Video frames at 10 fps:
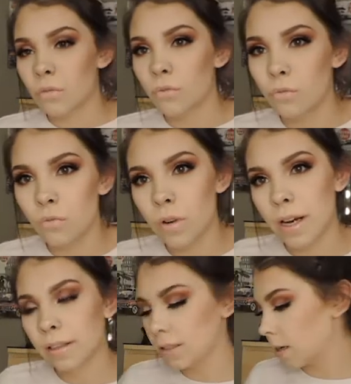
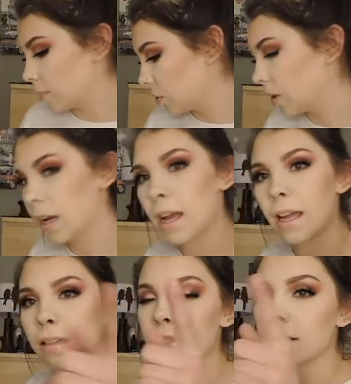What is up, you
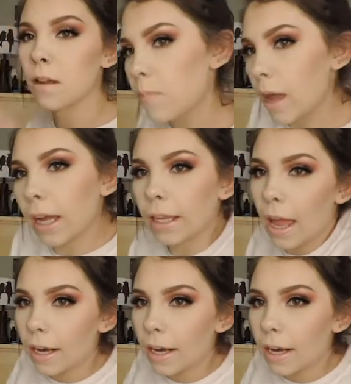guys? Back